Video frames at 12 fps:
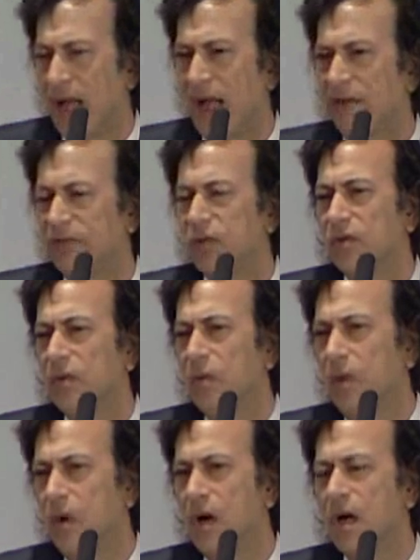After the
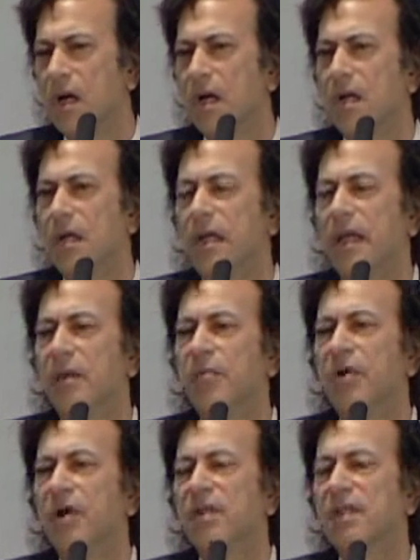war, it
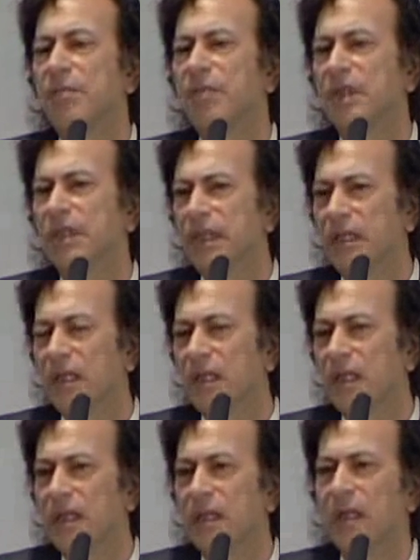perks up a
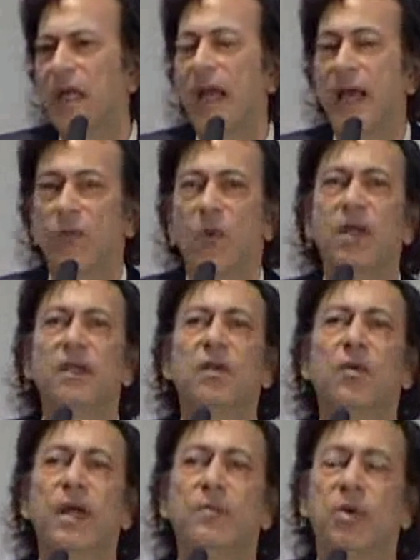little, and one of the
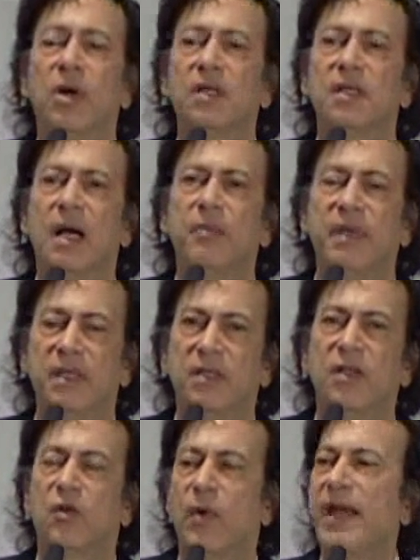great perks up is
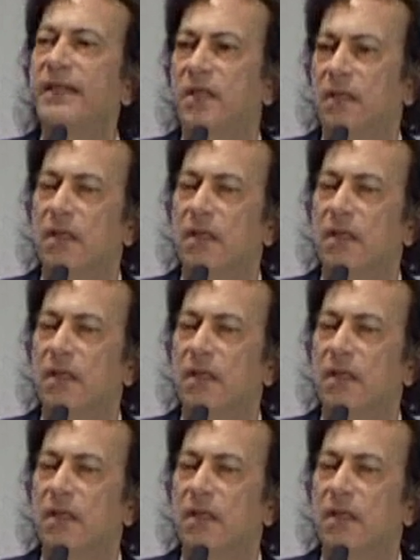the great